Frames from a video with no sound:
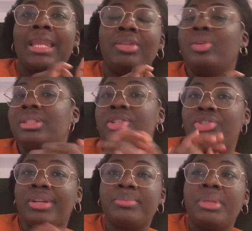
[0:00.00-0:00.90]
and it doesn't
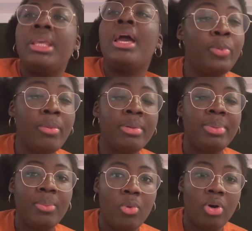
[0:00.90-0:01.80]
distract me, probably
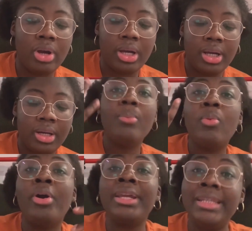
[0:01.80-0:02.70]
be more,
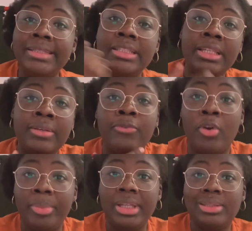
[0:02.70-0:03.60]
more easy
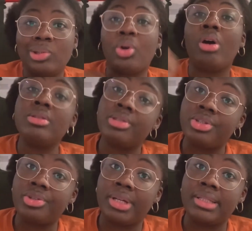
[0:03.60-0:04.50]
for me to
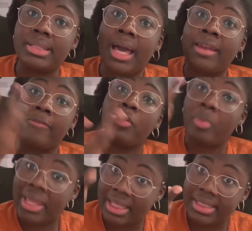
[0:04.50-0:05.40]
concentrate and
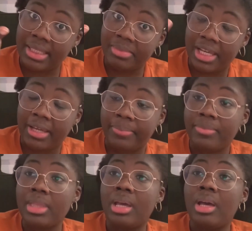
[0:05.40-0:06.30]
film at the same time.